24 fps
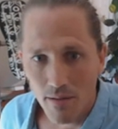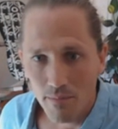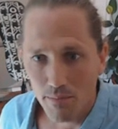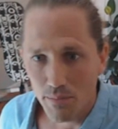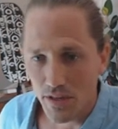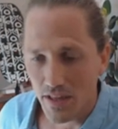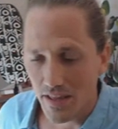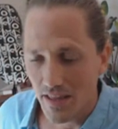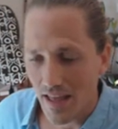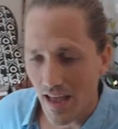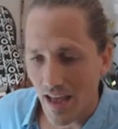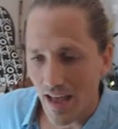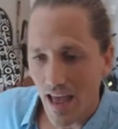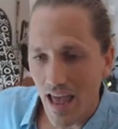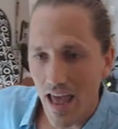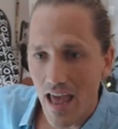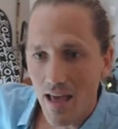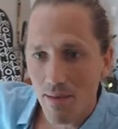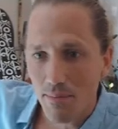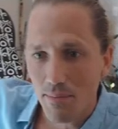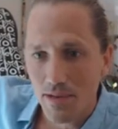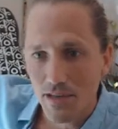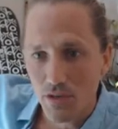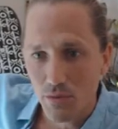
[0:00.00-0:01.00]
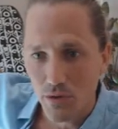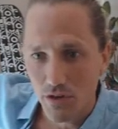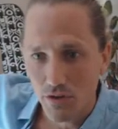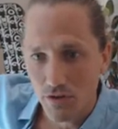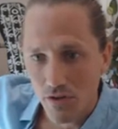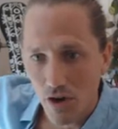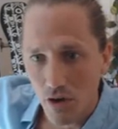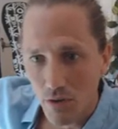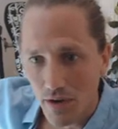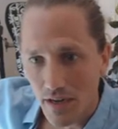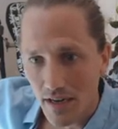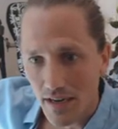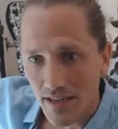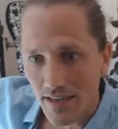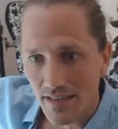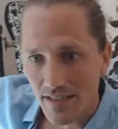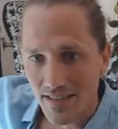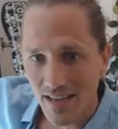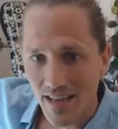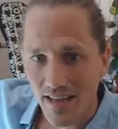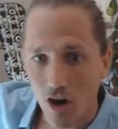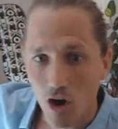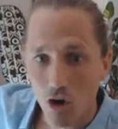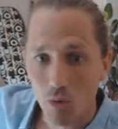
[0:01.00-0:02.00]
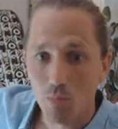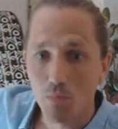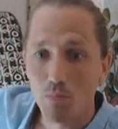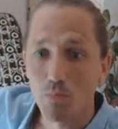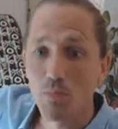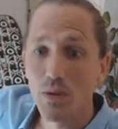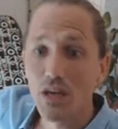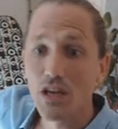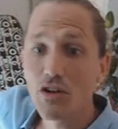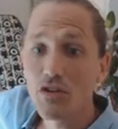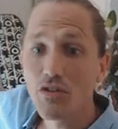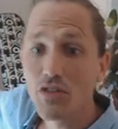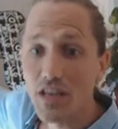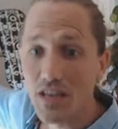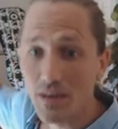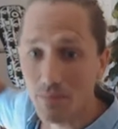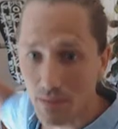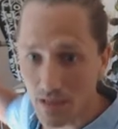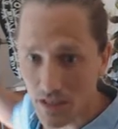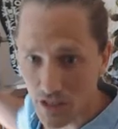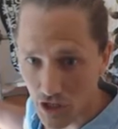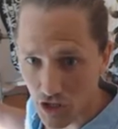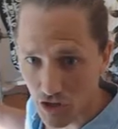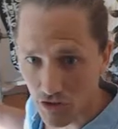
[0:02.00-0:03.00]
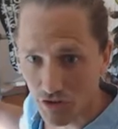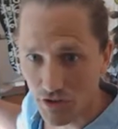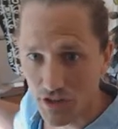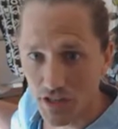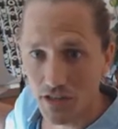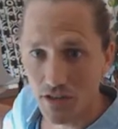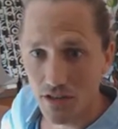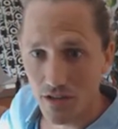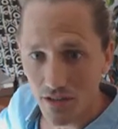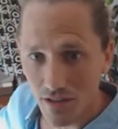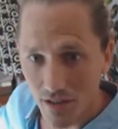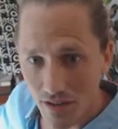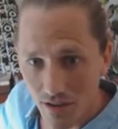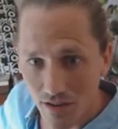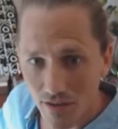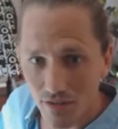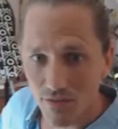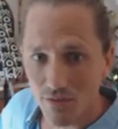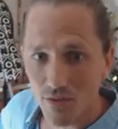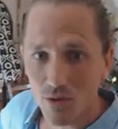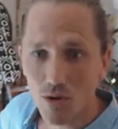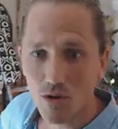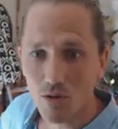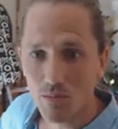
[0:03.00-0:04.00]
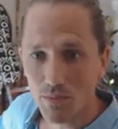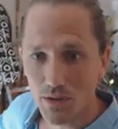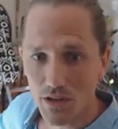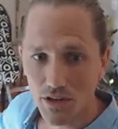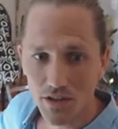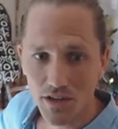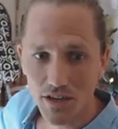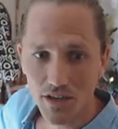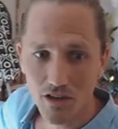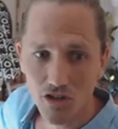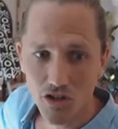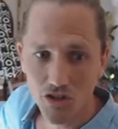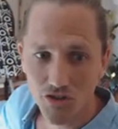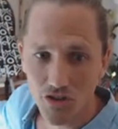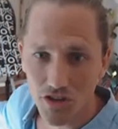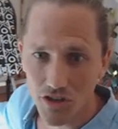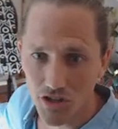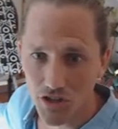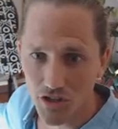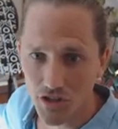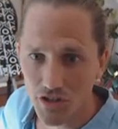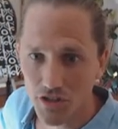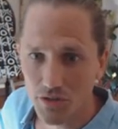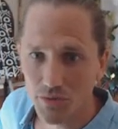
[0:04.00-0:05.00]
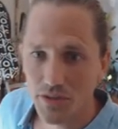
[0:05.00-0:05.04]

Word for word: But then that hemp, as we grow it, is then our building material for building our structures.